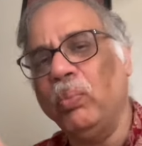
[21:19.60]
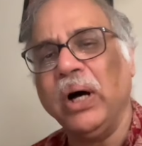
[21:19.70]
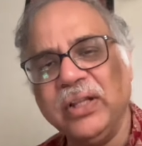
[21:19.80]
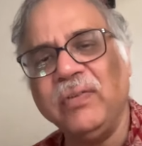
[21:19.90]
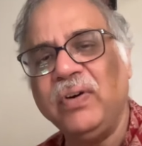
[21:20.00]

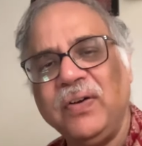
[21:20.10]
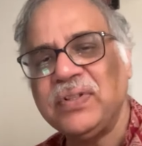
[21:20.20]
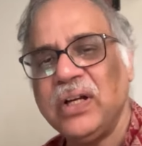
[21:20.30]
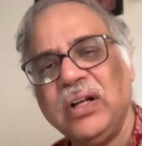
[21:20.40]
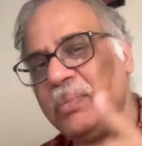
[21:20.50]
Madhava of
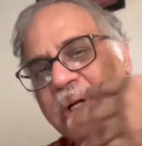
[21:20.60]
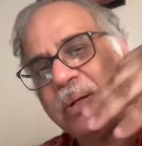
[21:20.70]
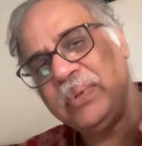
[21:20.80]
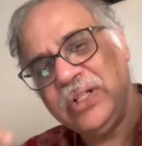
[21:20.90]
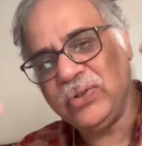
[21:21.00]

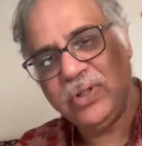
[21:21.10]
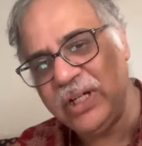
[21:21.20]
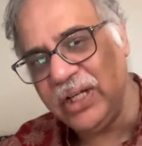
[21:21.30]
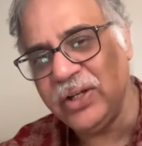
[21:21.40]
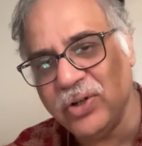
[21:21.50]
Sangramagama is
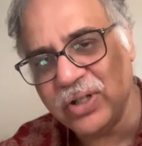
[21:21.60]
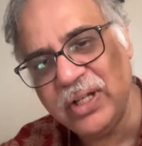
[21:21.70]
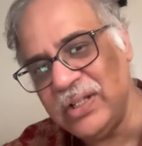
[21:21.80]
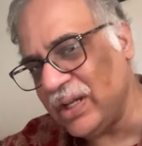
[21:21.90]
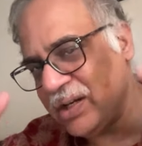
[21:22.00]
already
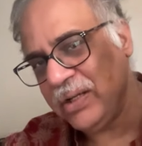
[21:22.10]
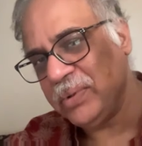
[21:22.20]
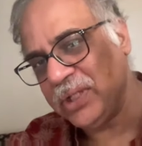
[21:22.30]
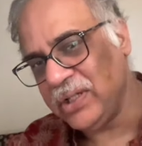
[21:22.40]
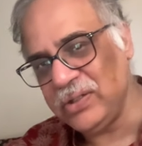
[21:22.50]
recognized.
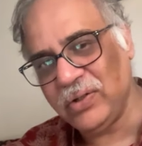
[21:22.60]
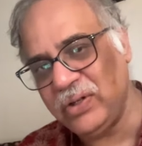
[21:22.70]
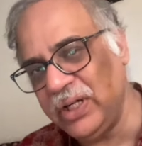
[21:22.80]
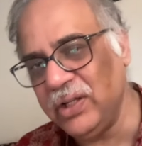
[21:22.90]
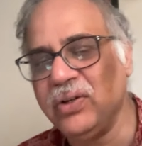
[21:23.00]
Aryabhatta is
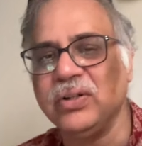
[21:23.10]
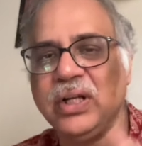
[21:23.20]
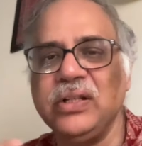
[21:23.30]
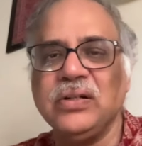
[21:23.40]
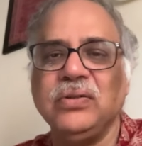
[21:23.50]
already
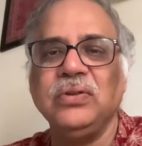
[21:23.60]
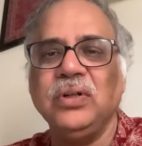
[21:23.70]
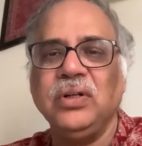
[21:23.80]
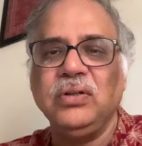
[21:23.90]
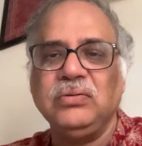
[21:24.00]
recognized now.
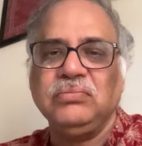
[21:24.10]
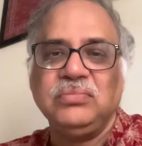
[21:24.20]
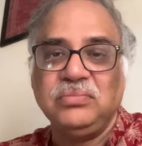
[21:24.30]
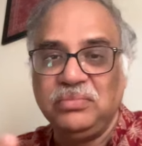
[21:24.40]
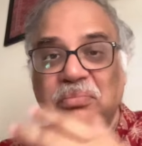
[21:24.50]

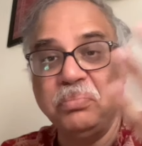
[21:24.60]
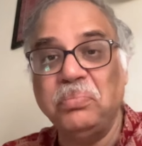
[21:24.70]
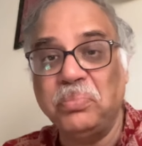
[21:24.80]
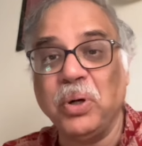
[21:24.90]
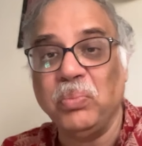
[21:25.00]

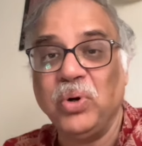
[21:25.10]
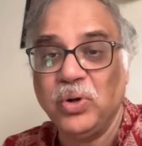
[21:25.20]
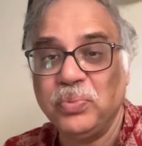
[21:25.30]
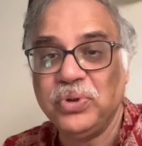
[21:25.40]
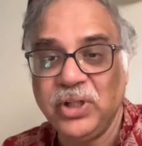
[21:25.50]

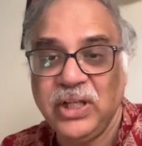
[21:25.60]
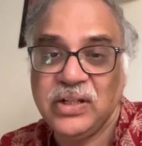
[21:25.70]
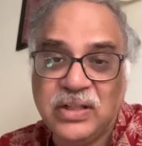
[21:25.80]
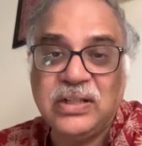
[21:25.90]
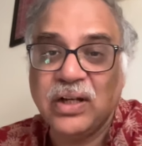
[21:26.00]
Brahmagupta,
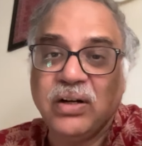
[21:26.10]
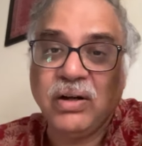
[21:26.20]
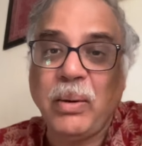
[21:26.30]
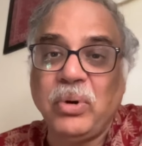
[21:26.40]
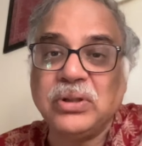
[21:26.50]
yes, these are
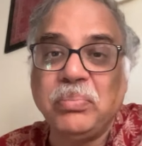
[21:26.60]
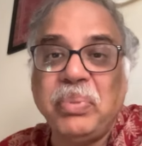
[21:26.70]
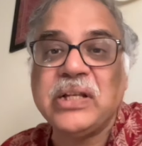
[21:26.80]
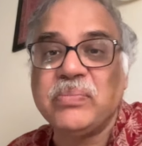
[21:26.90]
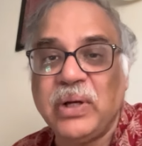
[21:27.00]
among the
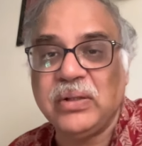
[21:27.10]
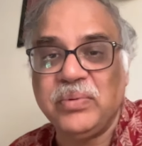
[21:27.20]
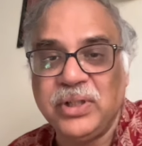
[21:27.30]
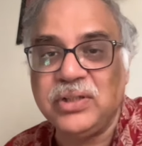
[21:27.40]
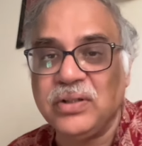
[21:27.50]
best
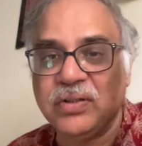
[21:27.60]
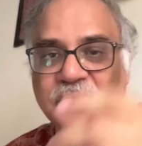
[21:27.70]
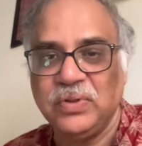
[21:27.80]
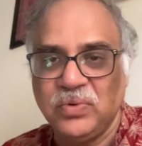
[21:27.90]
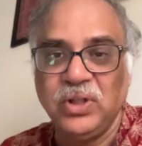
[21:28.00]
mathematicians
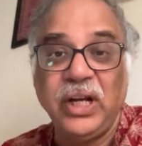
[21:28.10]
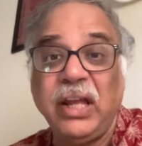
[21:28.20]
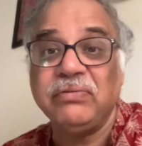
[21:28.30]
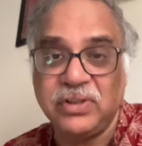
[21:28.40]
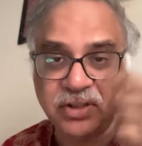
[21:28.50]
of the world
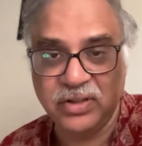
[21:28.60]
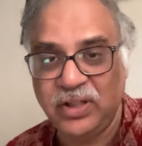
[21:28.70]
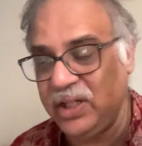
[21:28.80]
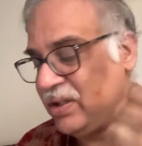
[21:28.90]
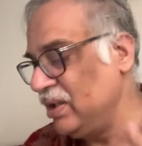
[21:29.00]
ever, right?